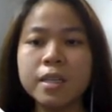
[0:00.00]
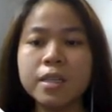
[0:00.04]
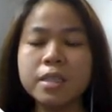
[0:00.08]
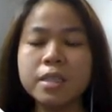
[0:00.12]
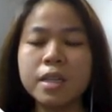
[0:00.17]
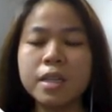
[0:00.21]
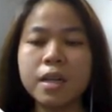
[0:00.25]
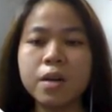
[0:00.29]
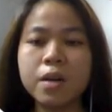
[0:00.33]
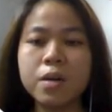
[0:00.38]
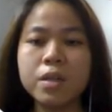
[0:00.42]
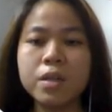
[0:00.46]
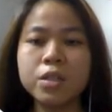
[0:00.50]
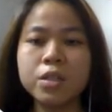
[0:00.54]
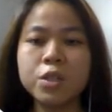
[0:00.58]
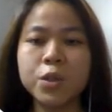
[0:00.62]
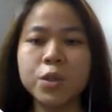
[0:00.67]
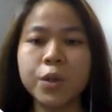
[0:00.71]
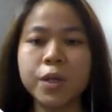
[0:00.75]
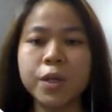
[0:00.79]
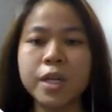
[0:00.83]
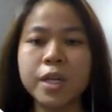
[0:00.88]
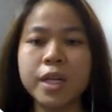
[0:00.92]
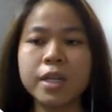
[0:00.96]
This allows
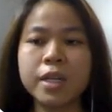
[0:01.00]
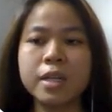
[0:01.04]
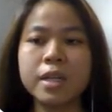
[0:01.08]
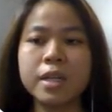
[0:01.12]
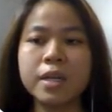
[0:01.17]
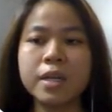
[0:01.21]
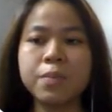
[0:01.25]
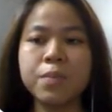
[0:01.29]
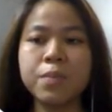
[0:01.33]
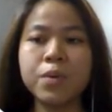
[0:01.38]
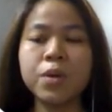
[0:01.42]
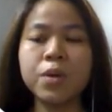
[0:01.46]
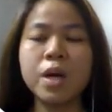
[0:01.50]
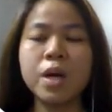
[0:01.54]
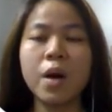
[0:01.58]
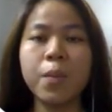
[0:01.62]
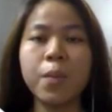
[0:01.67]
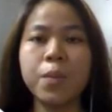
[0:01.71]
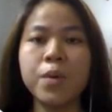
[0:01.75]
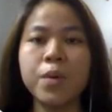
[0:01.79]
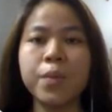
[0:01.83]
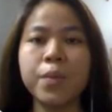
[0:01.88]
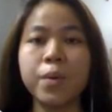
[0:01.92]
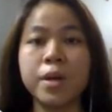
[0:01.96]
us to create
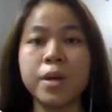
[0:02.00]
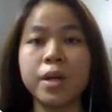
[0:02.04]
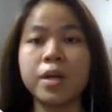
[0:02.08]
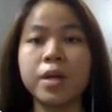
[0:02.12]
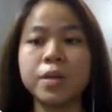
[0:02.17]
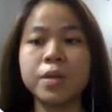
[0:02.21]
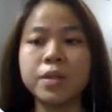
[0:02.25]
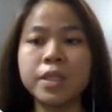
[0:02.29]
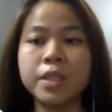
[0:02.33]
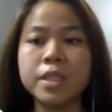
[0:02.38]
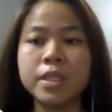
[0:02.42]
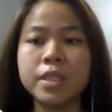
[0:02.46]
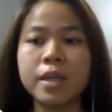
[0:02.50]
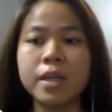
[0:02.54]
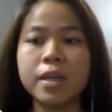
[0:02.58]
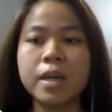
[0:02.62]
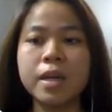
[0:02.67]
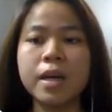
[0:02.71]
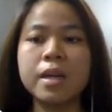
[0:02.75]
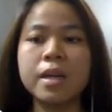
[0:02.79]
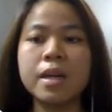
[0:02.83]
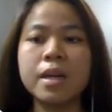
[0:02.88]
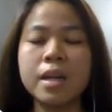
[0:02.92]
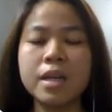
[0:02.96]
input-output models
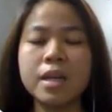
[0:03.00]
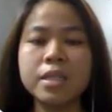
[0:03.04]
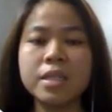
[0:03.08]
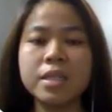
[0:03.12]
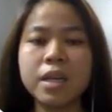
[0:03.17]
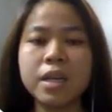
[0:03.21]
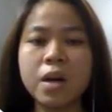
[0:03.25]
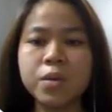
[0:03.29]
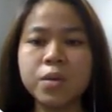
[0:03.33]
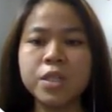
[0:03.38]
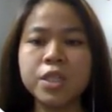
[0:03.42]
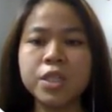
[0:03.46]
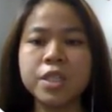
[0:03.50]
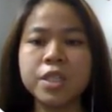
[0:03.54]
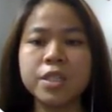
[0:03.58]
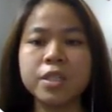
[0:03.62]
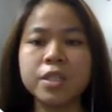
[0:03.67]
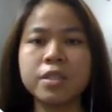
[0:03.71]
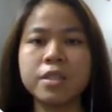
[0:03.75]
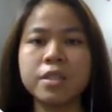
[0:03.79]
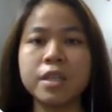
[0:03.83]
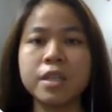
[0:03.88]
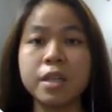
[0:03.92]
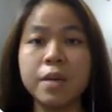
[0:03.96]
and analyze how
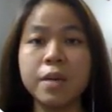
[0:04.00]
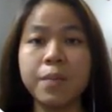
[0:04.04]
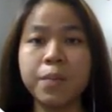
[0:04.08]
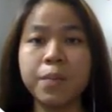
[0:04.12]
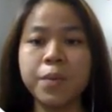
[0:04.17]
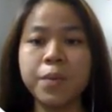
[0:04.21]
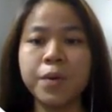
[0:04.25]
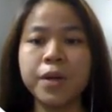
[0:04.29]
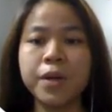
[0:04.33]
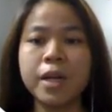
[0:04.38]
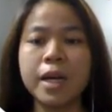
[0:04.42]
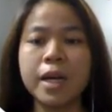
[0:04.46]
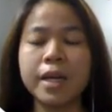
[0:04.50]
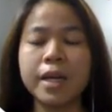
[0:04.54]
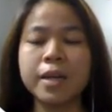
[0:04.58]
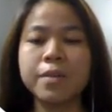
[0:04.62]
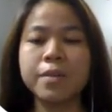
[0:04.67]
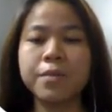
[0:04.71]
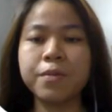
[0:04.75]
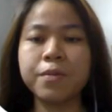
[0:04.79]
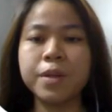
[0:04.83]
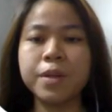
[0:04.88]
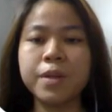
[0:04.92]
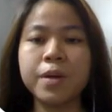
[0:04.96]
changes in input like
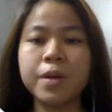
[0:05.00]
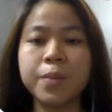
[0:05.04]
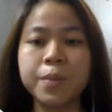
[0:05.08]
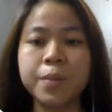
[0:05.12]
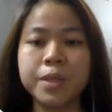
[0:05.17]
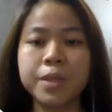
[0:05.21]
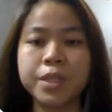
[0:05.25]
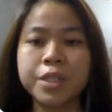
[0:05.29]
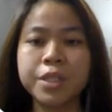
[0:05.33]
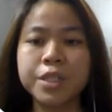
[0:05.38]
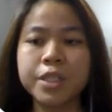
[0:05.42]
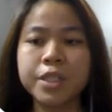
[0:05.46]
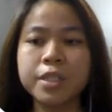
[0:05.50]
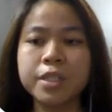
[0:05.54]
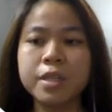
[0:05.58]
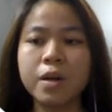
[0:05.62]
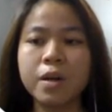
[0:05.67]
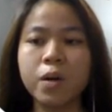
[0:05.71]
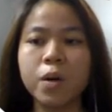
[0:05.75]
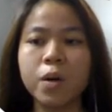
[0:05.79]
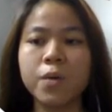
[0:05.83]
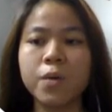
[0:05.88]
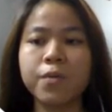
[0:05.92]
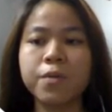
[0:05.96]
heat
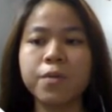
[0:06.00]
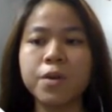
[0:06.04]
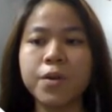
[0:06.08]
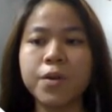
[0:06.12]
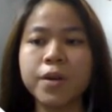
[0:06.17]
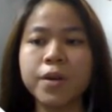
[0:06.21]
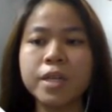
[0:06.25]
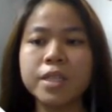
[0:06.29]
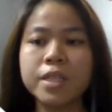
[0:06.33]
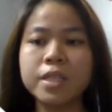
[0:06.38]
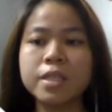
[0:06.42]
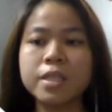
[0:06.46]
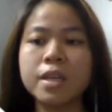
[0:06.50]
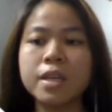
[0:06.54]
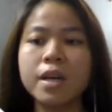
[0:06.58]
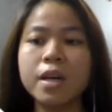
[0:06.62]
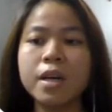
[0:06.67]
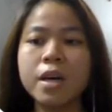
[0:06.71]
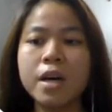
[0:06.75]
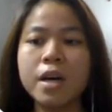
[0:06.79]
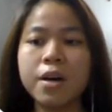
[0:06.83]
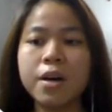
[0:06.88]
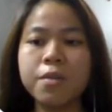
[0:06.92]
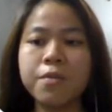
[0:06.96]
composition or flow rates
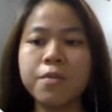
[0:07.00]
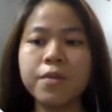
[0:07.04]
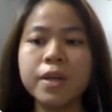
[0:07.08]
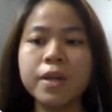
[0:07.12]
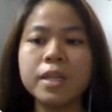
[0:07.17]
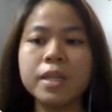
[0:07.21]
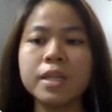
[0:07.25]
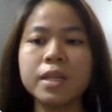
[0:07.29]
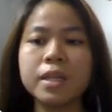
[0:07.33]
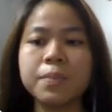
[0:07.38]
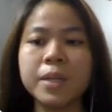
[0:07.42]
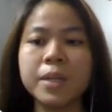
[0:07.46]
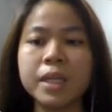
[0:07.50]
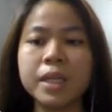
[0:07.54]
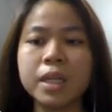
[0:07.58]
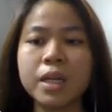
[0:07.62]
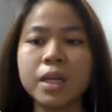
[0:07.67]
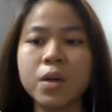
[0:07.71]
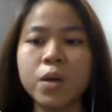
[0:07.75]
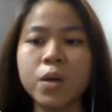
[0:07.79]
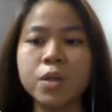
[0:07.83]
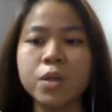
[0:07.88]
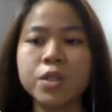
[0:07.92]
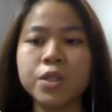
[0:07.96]
affect the
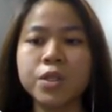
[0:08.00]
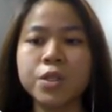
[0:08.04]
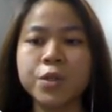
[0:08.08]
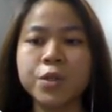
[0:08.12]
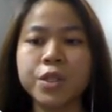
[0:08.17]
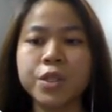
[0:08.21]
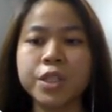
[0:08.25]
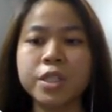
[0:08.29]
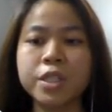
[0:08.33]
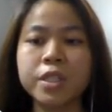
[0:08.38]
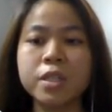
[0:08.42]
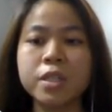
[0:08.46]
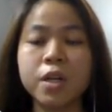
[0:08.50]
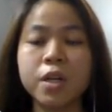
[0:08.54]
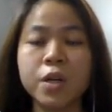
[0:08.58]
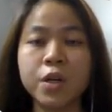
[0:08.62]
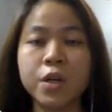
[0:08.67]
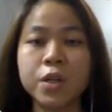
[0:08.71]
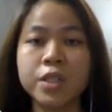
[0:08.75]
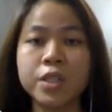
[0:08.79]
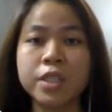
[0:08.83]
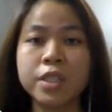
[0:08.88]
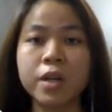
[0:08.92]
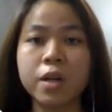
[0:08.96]
methanol concentration
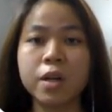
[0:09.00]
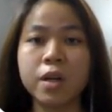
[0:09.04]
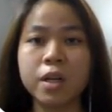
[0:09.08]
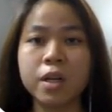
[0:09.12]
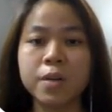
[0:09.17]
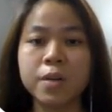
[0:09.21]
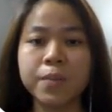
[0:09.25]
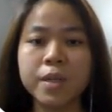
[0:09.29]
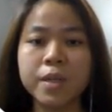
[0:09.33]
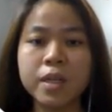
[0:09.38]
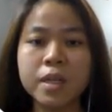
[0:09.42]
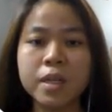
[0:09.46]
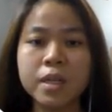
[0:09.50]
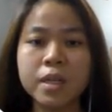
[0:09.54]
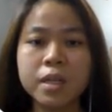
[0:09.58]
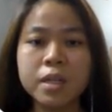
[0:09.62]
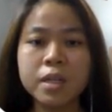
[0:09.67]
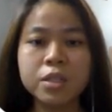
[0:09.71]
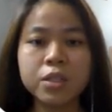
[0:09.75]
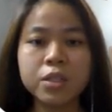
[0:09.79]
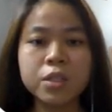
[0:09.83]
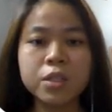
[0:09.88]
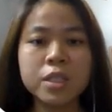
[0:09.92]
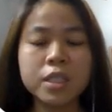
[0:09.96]
across the column.
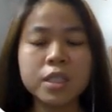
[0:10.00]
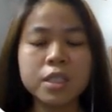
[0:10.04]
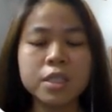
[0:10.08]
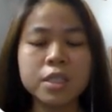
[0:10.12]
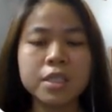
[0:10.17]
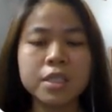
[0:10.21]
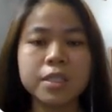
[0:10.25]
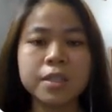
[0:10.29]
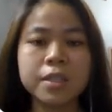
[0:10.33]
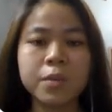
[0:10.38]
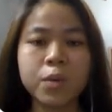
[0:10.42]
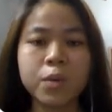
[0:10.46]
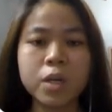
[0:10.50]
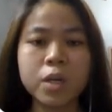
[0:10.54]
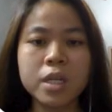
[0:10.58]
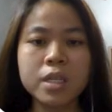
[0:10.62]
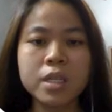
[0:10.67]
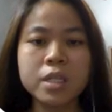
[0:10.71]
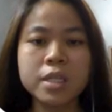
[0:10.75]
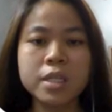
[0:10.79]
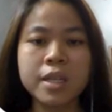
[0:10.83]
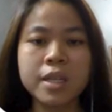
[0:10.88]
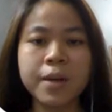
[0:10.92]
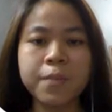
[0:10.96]
So this is the
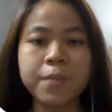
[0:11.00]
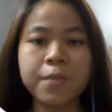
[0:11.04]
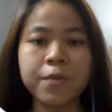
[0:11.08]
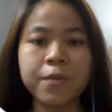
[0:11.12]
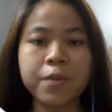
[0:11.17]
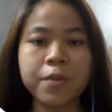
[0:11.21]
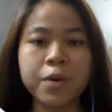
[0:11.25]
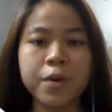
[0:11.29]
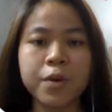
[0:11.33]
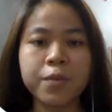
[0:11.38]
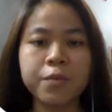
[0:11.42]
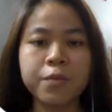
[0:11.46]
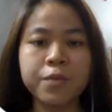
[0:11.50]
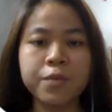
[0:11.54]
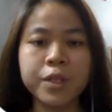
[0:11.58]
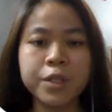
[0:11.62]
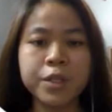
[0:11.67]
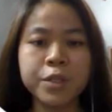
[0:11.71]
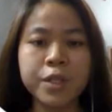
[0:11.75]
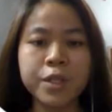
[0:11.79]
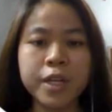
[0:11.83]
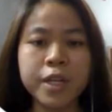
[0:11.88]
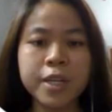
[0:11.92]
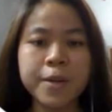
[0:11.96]
working step for
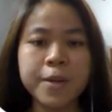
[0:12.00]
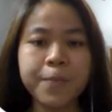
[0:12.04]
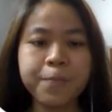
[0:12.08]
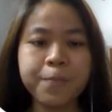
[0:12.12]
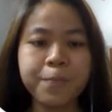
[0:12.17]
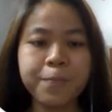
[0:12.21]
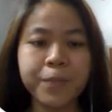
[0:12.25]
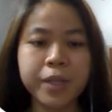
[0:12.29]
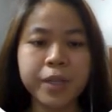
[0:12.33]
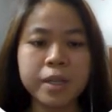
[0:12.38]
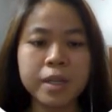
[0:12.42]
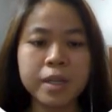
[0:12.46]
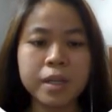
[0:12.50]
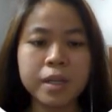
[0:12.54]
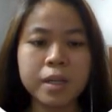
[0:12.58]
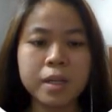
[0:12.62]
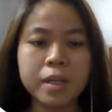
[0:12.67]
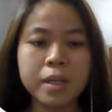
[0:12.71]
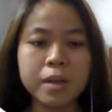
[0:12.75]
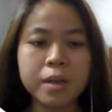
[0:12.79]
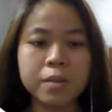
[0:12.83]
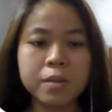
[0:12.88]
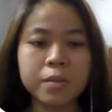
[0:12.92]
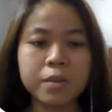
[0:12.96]
feed tray
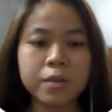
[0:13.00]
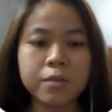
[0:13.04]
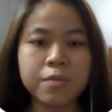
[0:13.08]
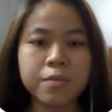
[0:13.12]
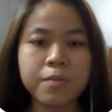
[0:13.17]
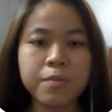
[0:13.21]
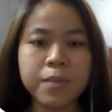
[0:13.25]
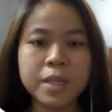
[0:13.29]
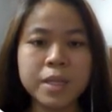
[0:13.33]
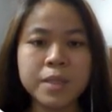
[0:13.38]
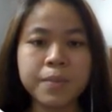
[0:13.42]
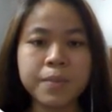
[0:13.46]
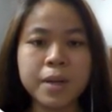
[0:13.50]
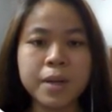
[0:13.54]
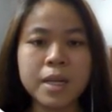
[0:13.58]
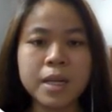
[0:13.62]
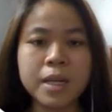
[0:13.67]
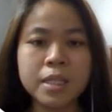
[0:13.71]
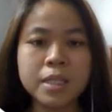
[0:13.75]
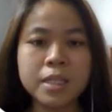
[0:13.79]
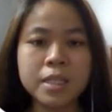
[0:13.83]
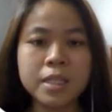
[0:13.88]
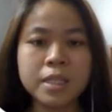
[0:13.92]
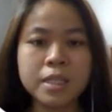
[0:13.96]
with mass
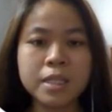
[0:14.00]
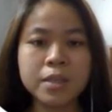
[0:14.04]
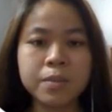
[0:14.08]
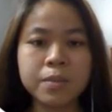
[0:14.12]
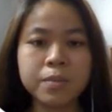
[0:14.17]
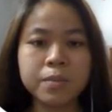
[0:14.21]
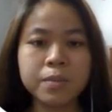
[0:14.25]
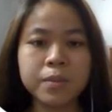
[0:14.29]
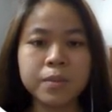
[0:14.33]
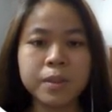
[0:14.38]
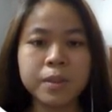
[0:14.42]
balance,